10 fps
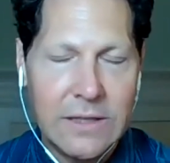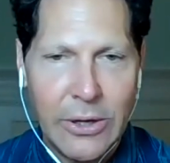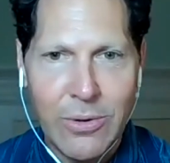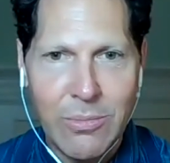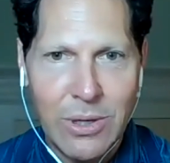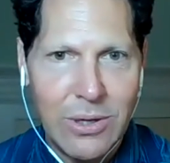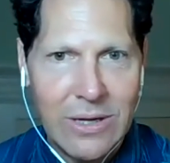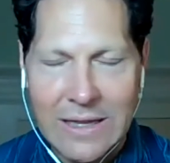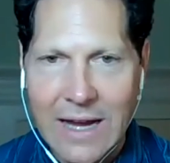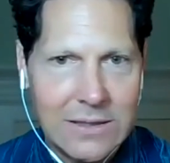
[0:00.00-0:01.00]
lower
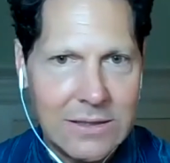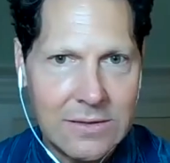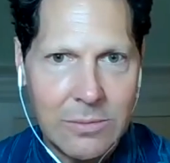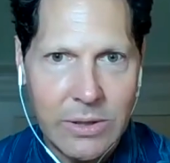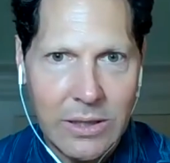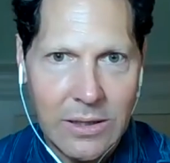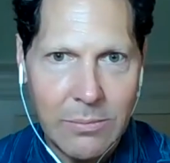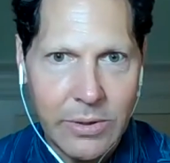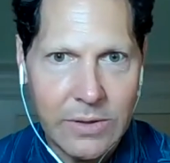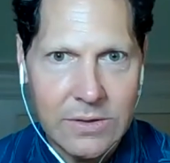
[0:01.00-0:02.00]
mood, and lack of discipline and
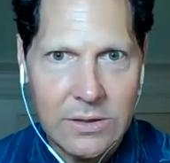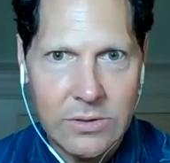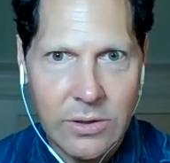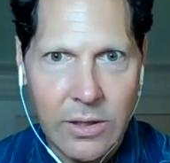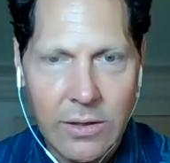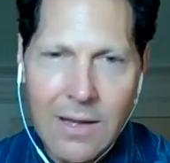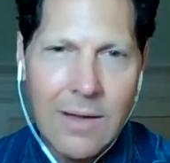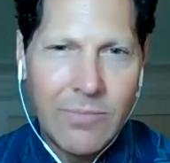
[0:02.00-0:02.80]
impulse control.